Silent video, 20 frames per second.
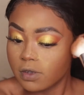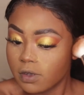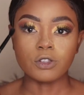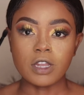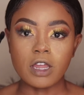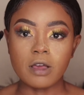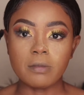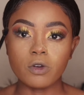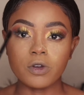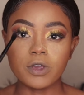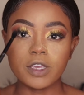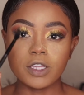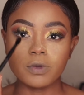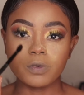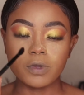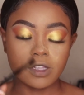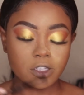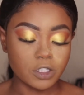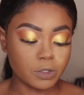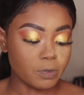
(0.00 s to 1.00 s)
So now I'm going
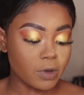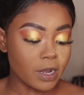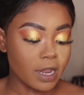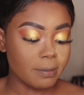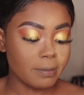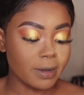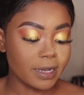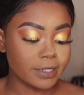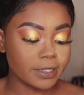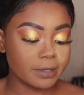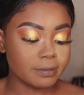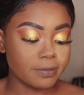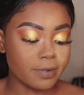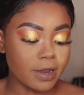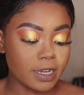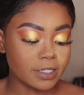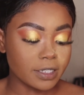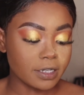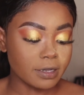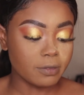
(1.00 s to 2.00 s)
in with a smaller blending
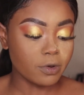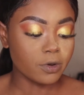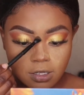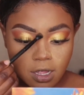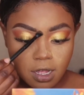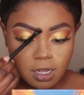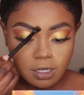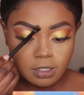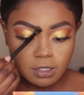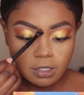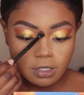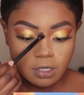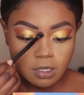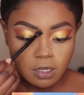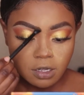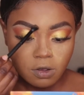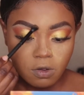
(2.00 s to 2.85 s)
brush, and I'm start